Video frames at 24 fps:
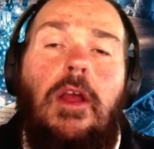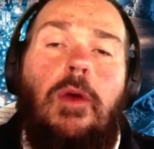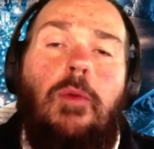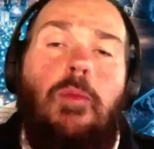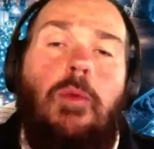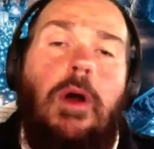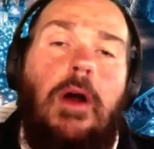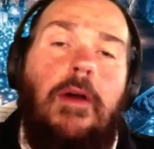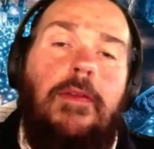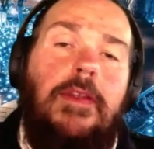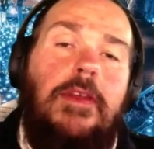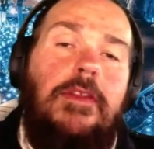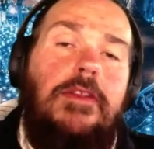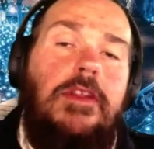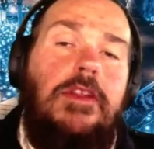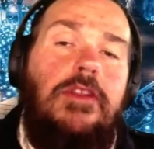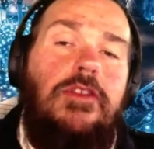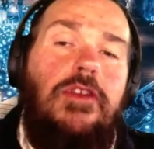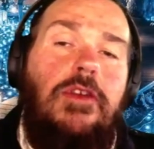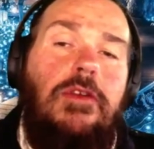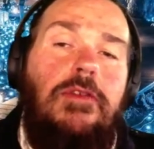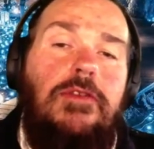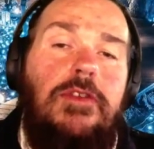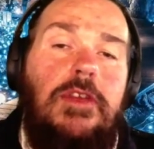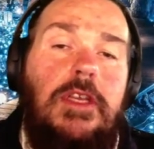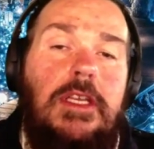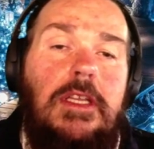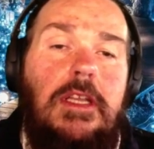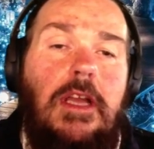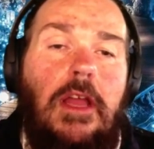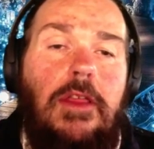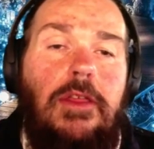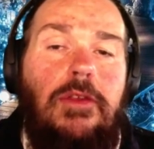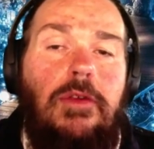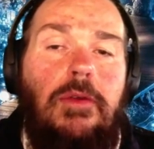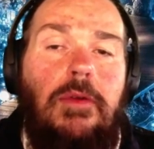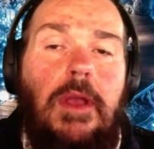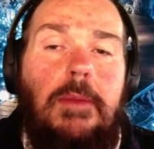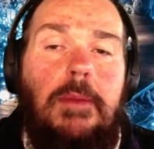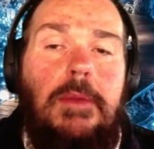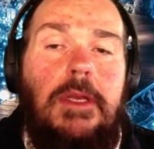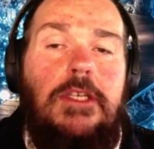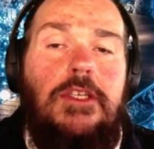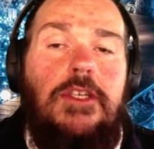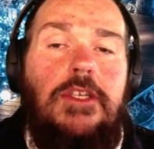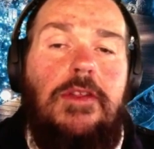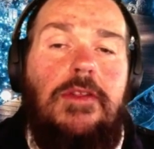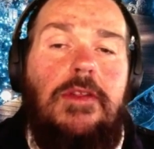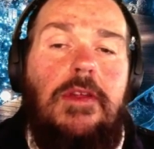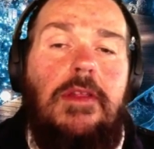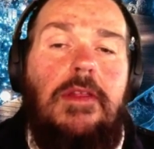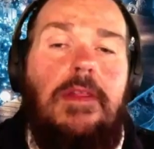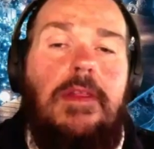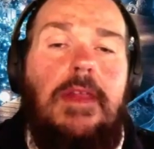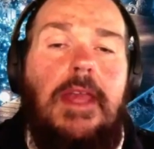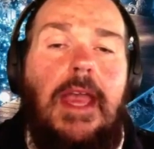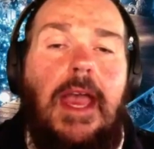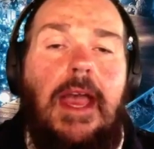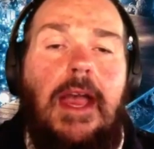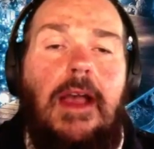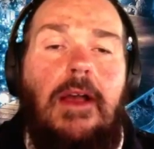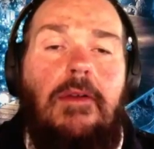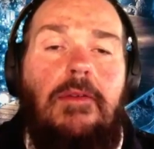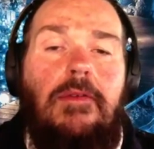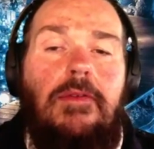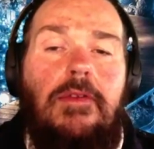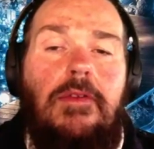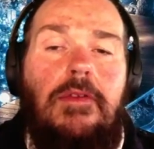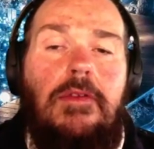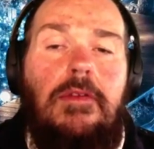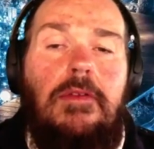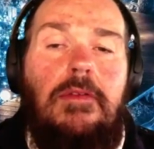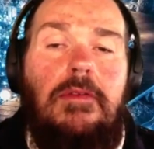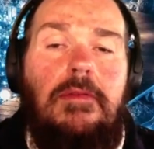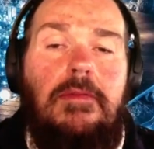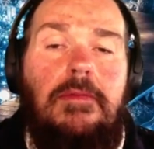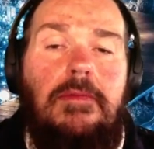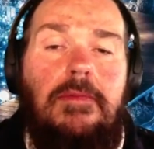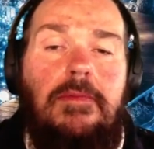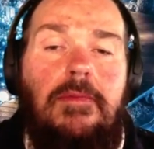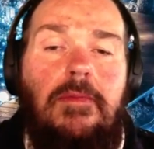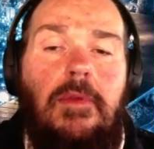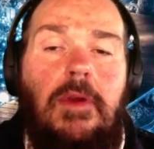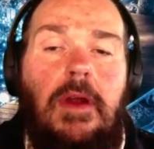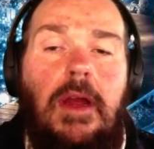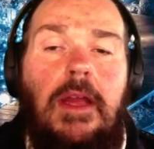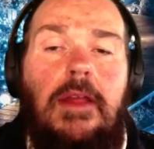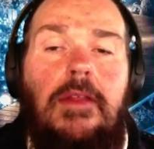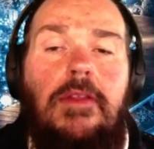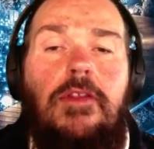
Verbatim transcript: Well, this is usually done through images and sounds, right?